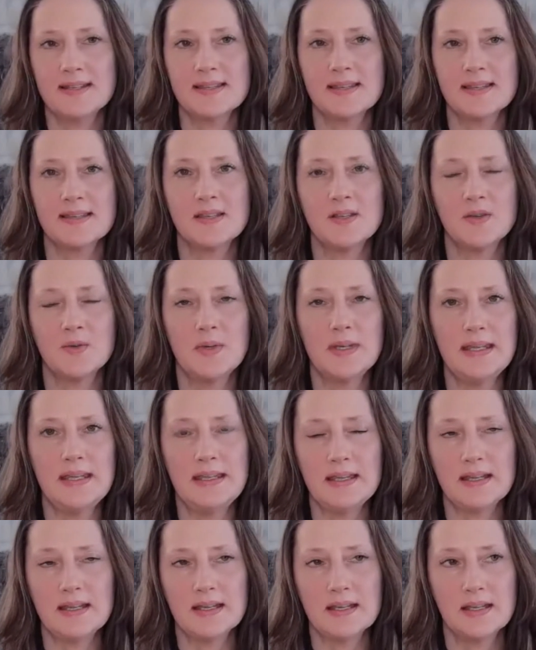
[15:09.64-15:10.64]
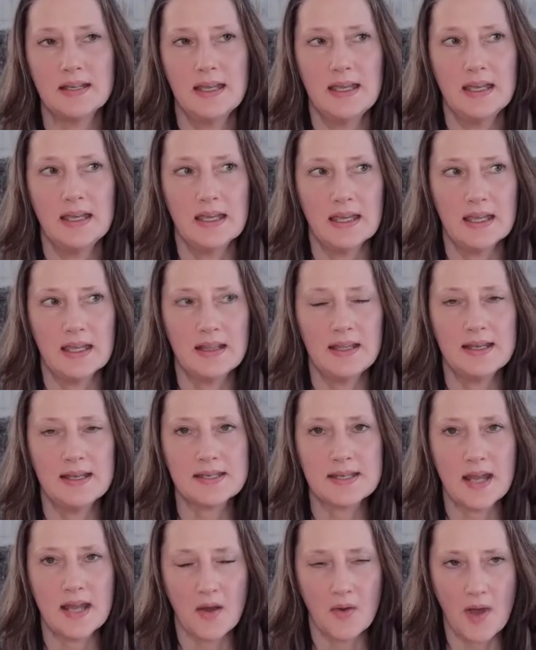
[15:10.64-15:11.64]
is unique, at
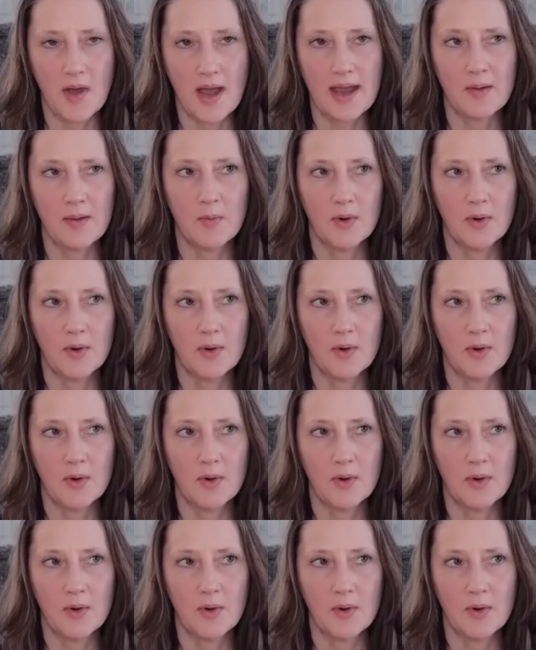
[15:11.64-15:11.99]
least how I